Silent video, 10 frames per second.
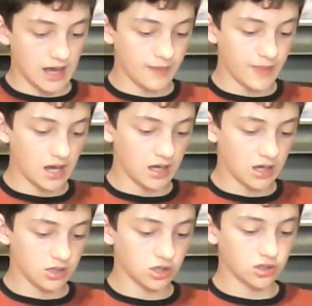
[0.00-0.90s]

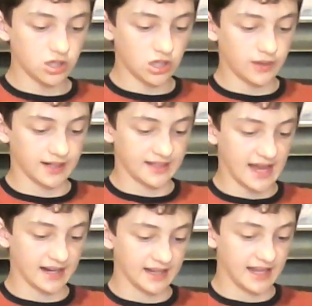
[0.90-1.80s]
A good gluing
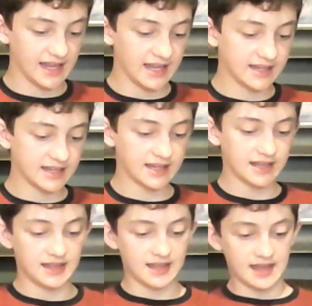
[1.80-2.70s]
technique
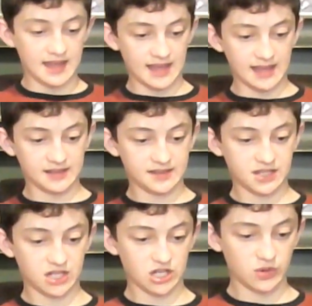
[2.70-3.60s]
is
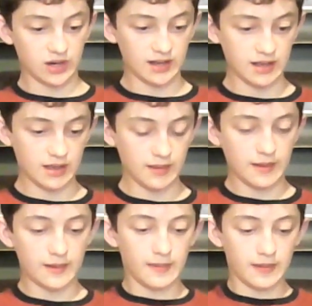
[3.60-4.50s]
to
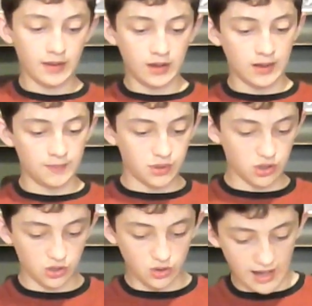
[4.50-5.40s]

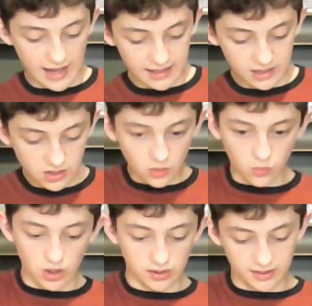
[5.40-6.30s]
put your hand
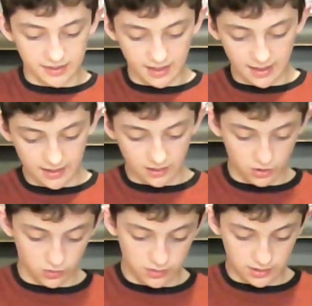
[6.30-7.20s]
one side,
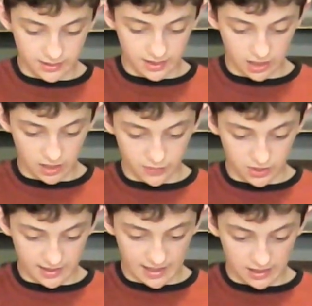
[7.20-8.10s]
and then I'm going to
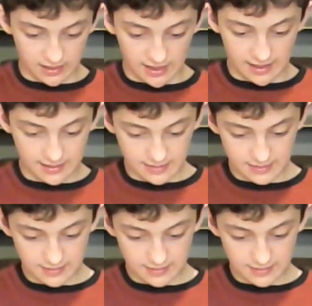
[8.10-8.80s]
put it down like that.